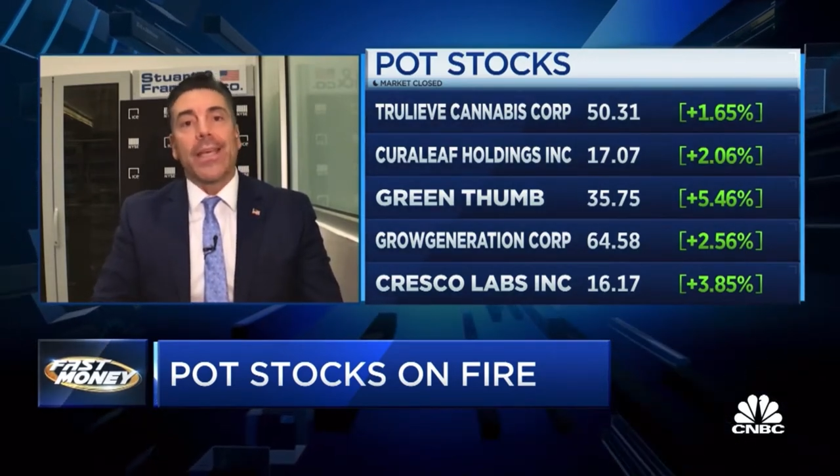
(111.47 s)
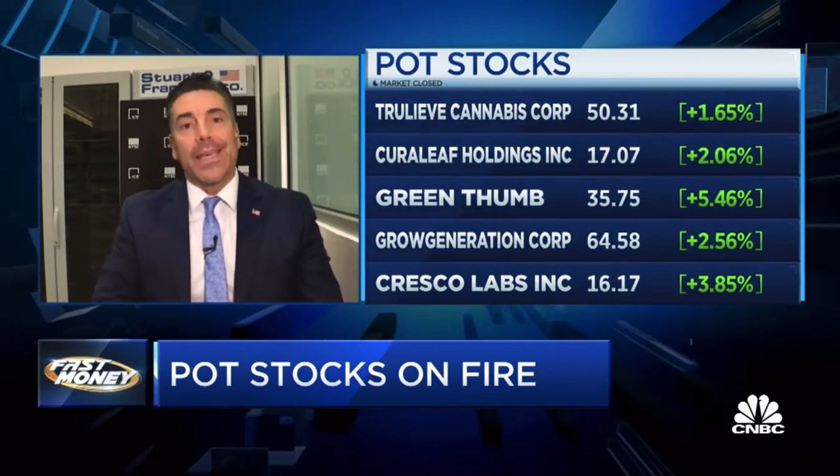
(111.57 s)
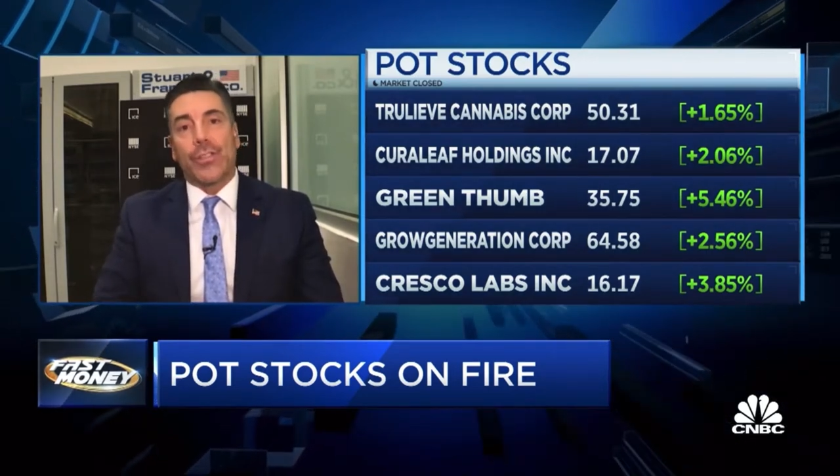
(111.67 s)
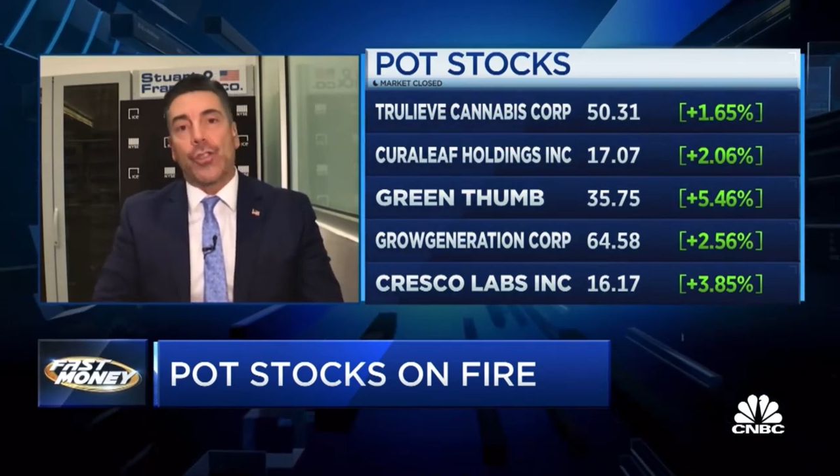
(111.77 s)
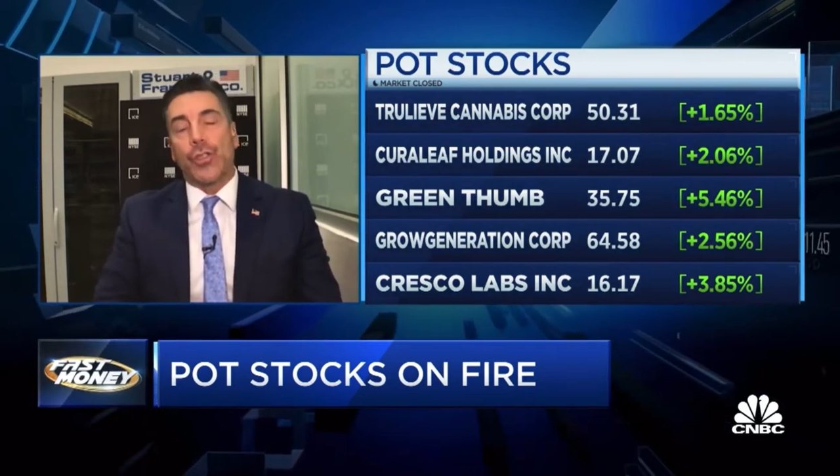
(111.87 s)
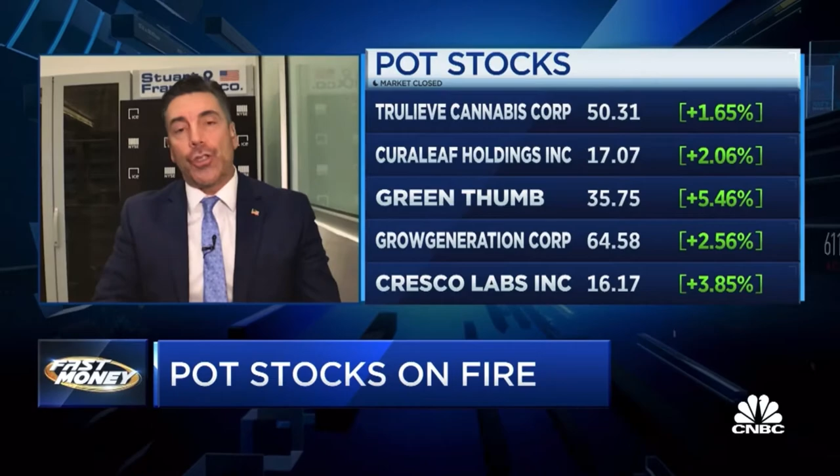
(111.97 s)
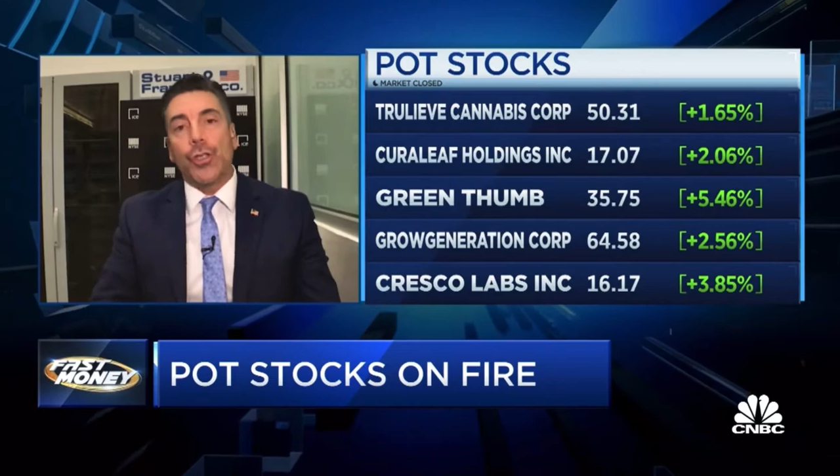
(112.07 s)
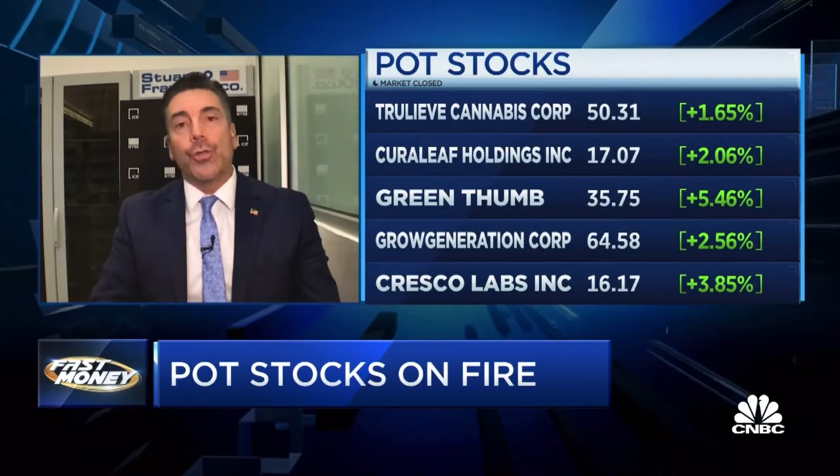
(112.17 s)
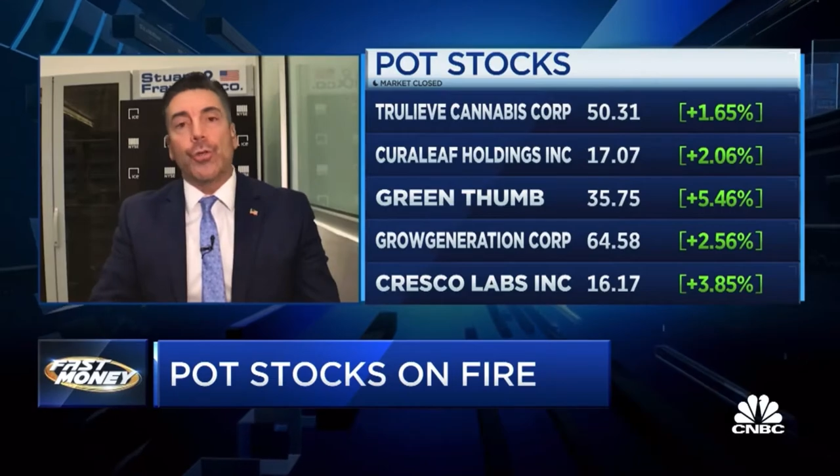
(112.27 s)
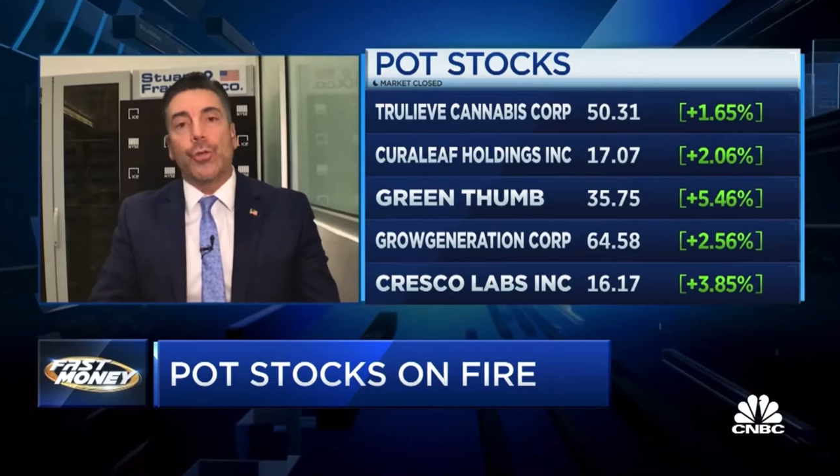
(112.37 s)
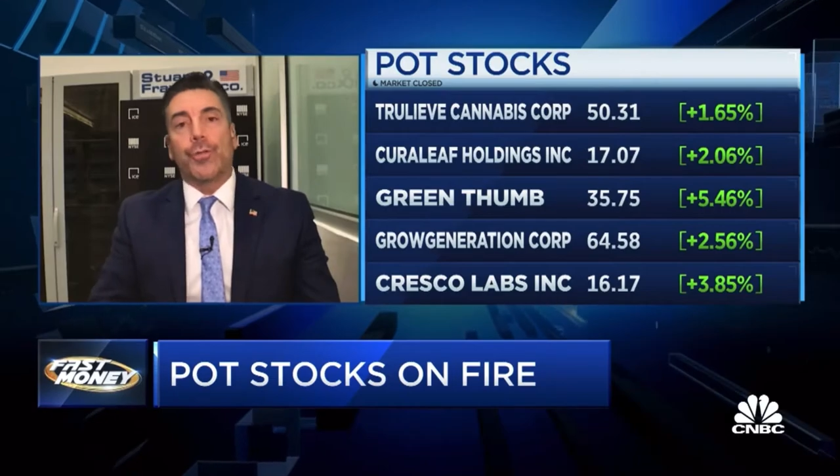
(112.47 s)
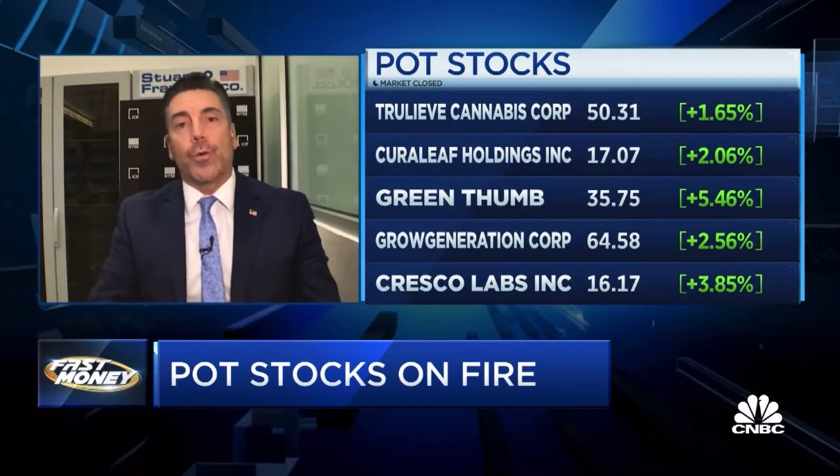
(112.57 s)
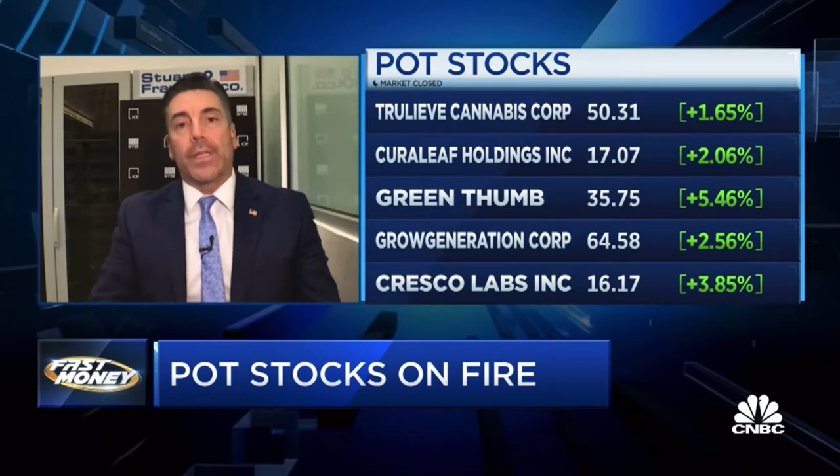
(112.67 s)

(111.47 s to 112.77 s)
It's huge for the